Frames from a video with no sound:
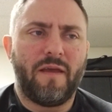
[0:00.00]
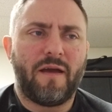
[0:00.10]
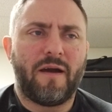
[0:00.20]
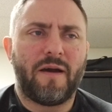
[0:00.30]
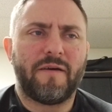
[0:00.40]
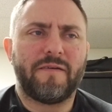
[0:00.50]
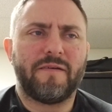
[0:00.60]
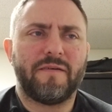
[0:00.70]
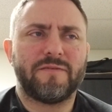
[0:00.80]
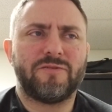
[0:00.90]
Uh,
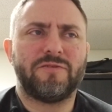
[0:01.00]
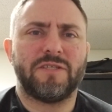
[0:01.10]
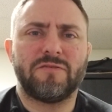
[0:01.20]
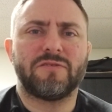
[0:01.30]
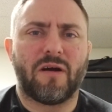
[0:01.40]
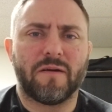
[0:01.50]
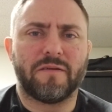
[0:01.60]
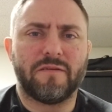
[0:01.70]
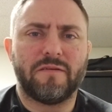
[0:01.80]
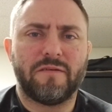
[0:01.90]
Jiu-jitsu is hard.
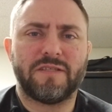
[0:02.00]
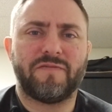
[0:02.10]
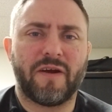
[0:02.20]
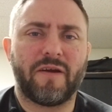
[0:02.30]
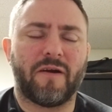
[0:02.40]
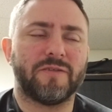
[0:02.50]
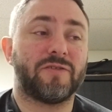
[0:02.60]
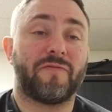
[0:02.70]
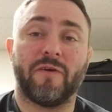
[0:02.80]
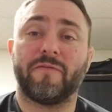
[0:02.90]
It's very hard.
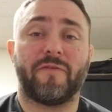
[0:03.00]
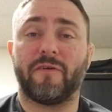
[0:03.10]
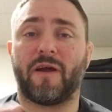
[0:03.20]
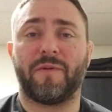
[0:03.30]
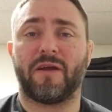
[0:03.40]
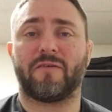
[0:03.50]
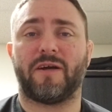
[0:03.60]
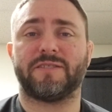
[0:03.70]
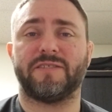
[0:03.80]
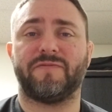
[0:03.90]
So if you're you're coming
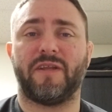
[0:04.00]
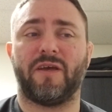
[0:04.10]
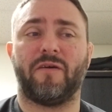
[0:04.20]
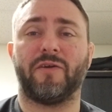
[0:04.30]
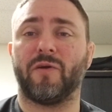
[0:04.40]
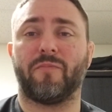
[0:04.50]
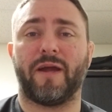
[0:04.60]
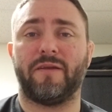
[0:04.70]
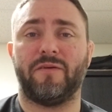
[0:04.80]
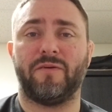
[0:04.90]
across this video and you're
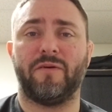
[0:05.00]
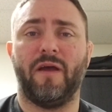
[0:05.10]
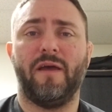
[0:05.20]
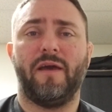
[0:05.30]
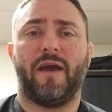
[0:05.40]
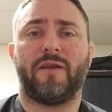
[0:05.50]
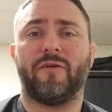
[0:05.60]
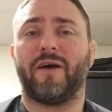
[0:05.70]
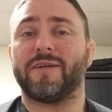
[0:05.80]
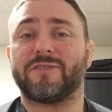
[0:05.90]
brand new and
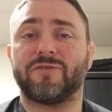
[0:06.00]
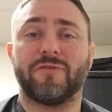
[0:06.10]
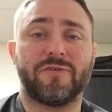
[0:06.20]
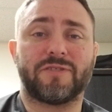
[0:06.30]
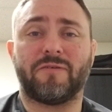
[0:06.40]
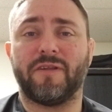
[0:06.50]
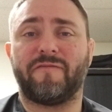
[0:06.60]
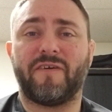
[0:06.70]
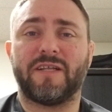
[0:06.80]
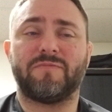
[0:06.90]
you're not sure, you're still on the
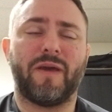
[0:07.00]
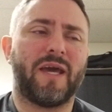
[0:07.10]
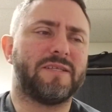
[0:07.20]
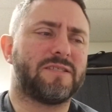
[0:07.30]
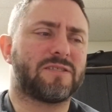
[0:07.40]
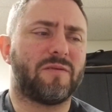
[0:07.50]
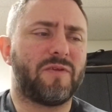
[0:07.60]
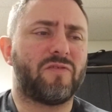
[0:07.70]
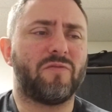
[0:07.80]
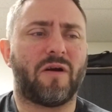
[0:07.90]
fence, man, is this going
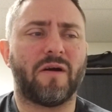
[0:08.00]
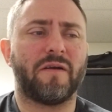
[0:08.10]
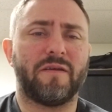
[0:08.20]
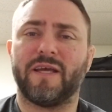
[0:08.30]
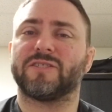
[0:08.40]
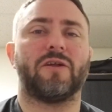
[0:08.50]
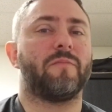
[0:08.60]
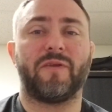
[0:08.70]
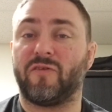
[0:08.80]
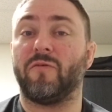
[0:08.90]
to be too hard? It's
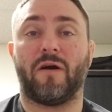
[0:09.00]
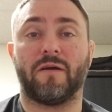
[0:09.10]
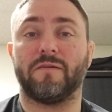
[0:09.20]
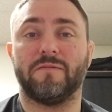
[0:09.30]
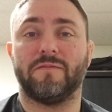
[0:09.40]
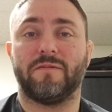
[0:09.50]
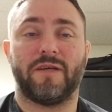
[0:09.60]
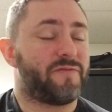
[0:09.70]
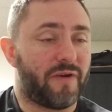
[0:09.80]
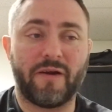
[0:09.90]
going to be too hard.
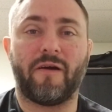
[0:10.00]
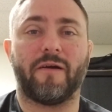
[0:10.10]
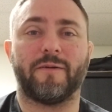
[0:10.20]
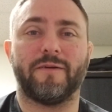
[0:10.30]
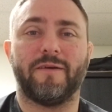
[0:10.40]
It's very hard.